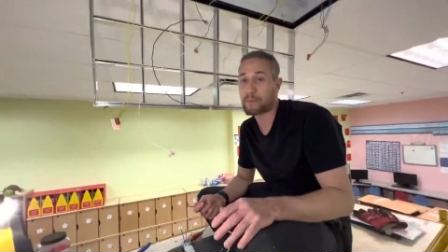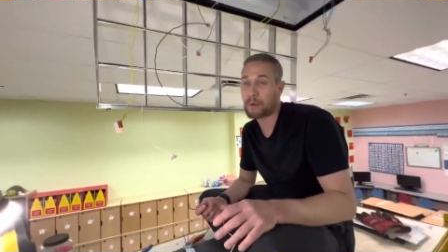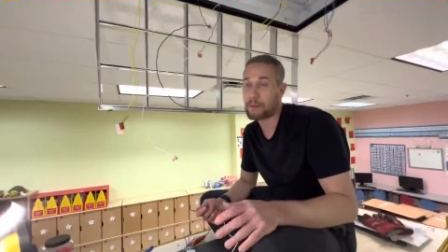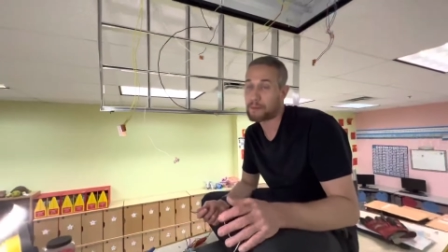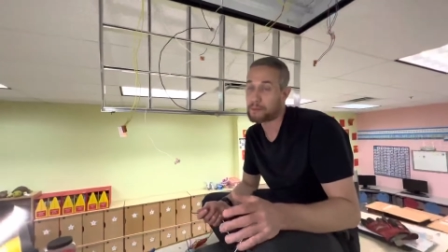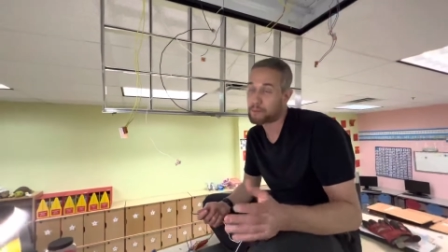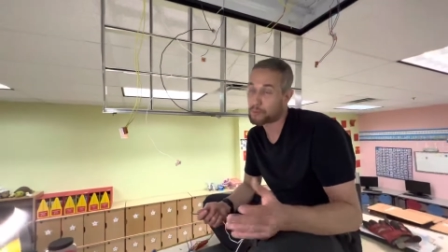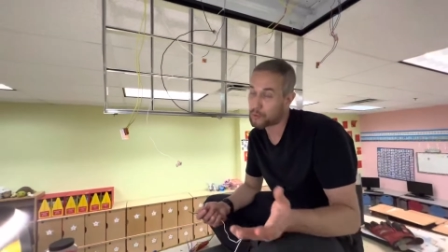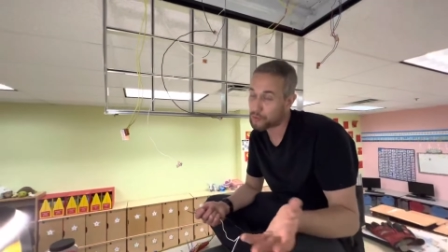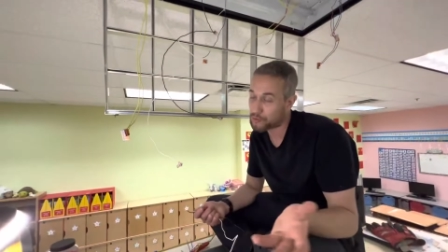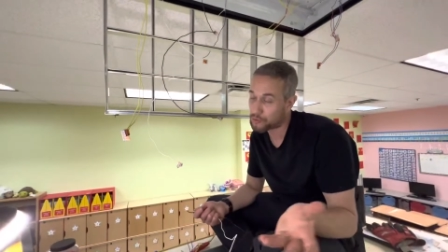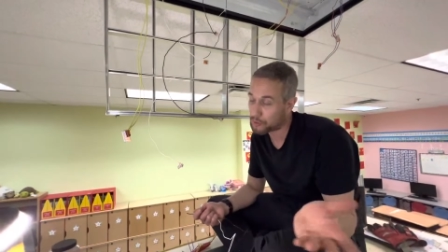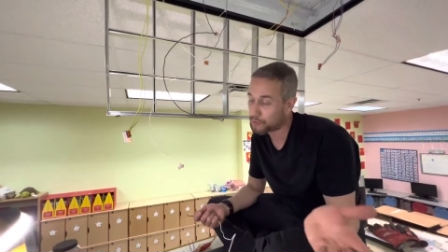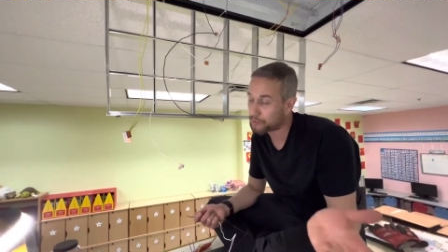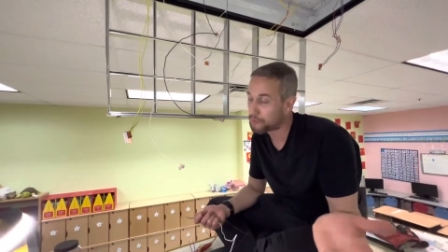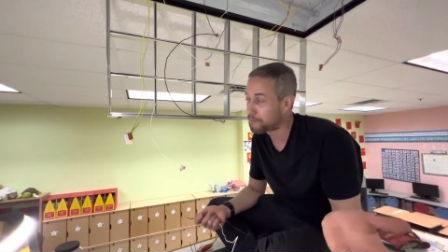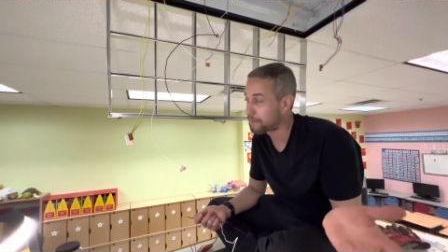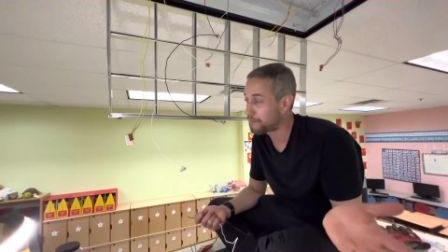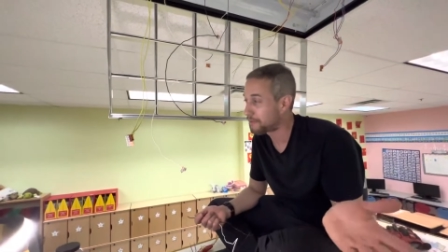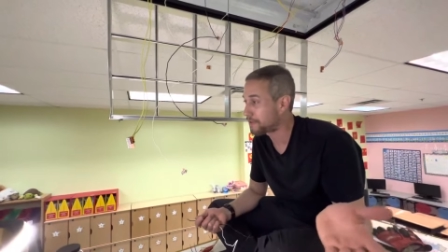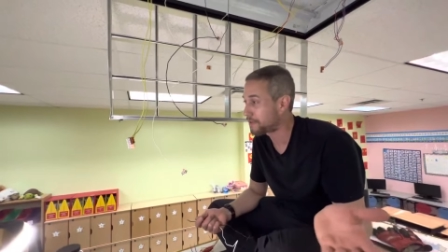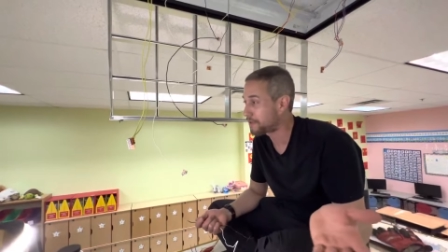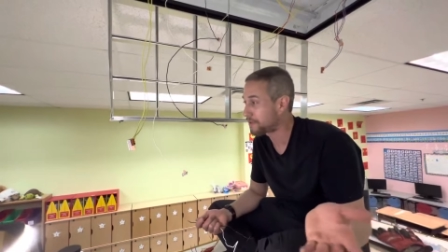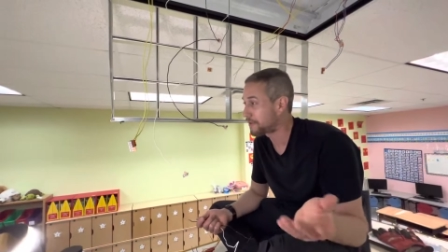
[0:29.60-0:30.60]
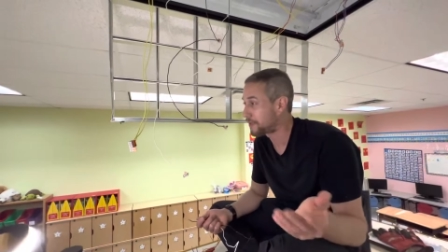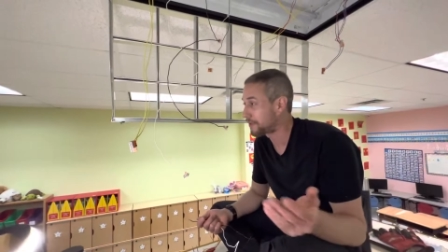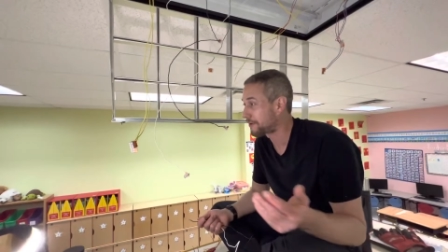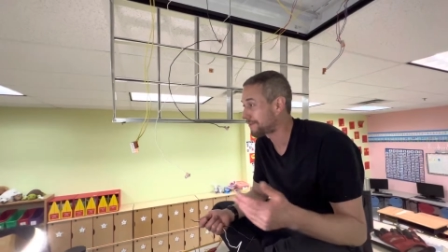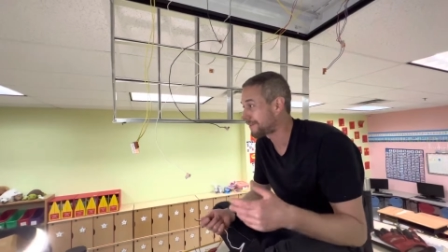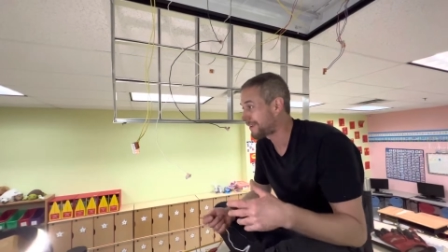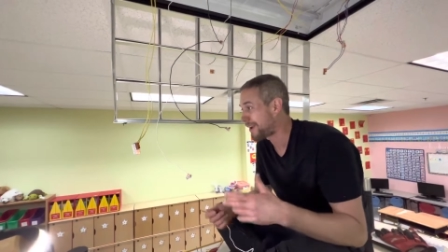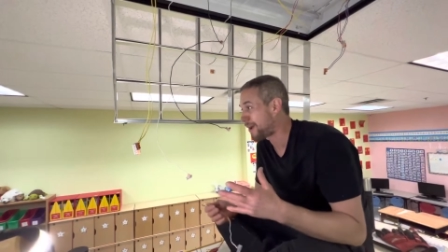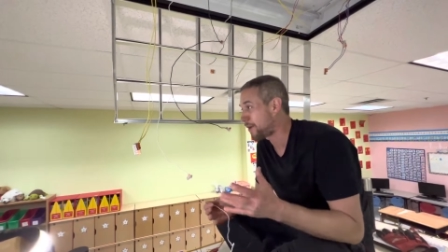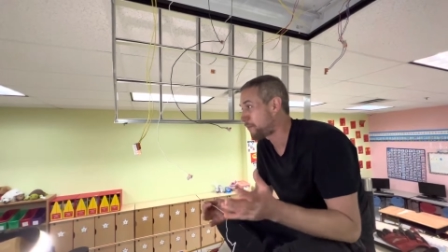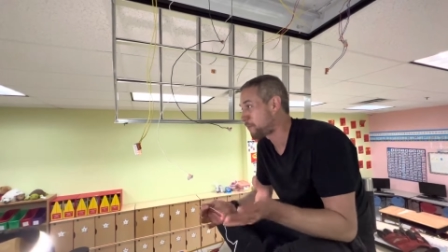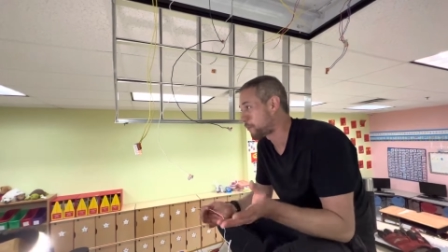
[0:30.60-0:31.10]
I mean, most of them are
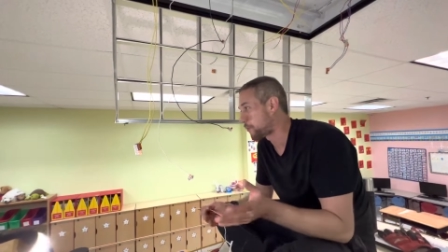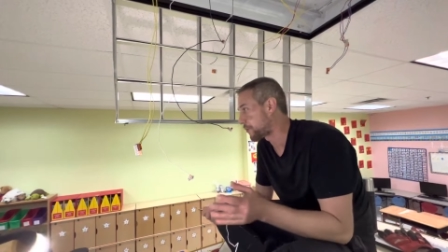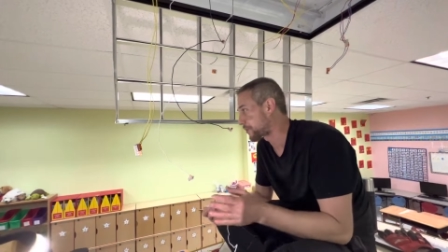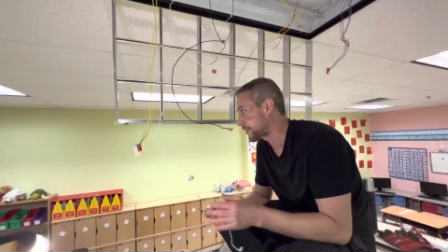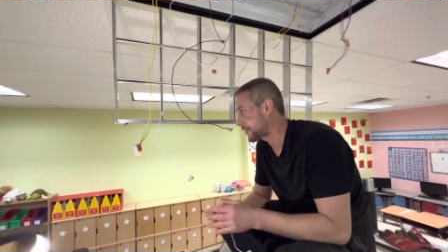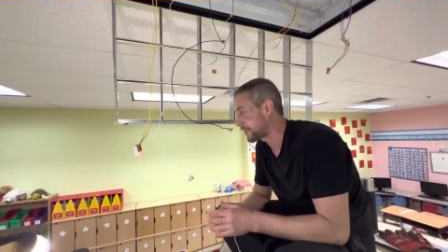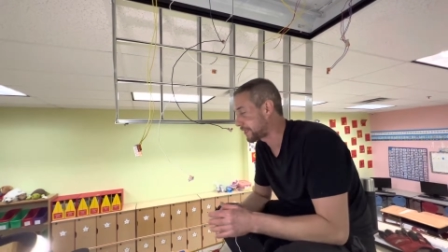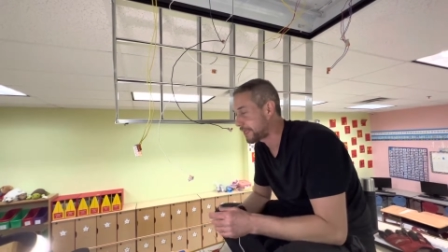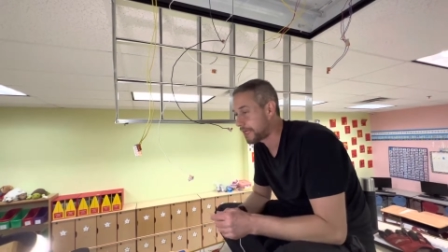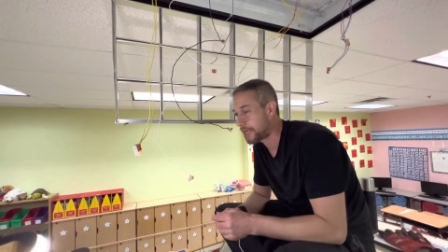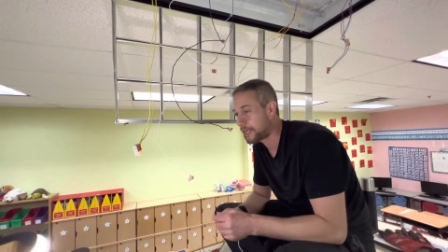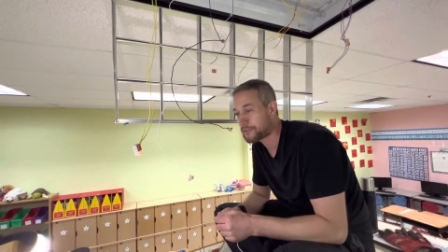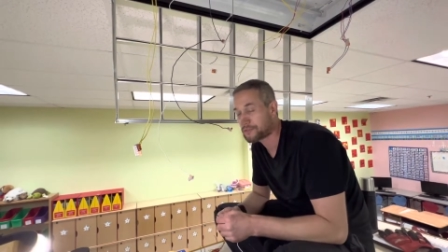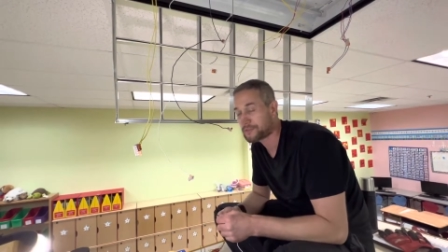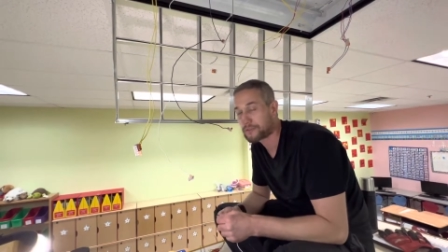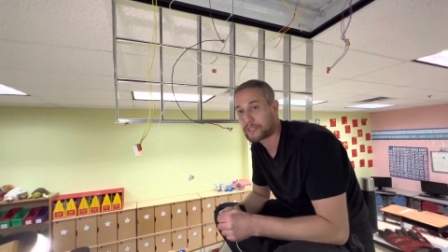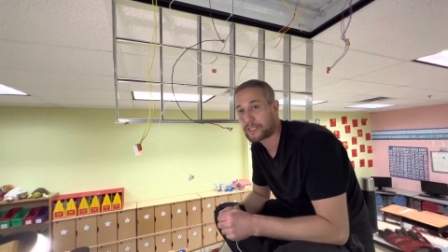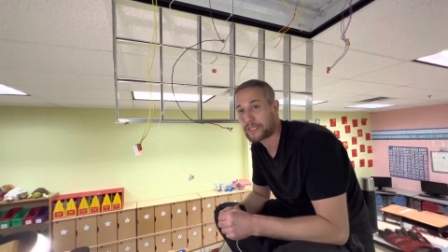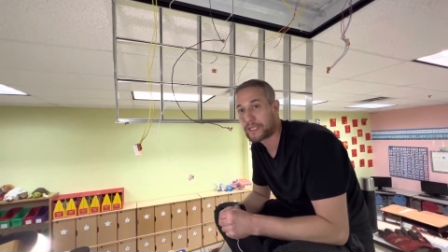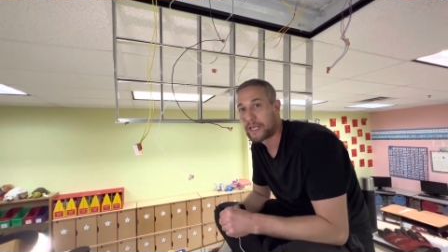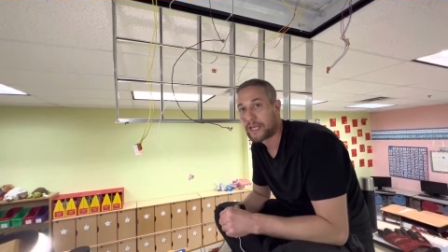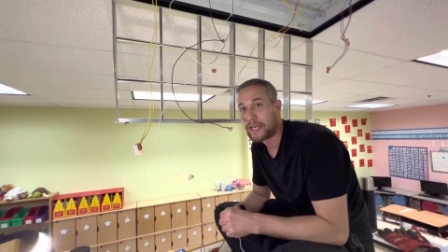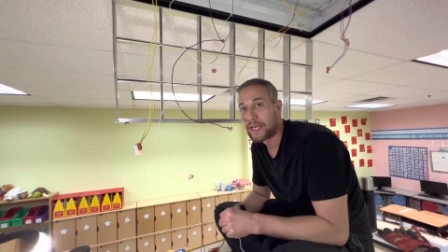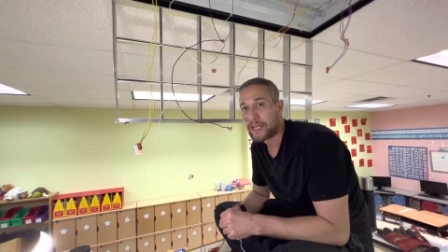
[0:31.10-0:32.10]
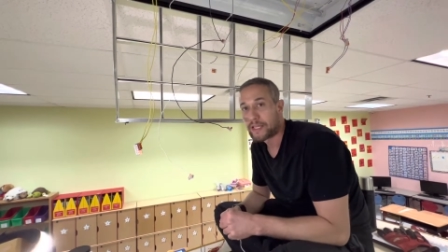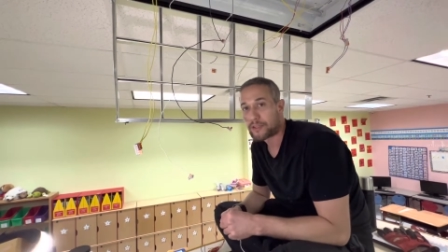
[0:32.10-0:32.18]
not working actually.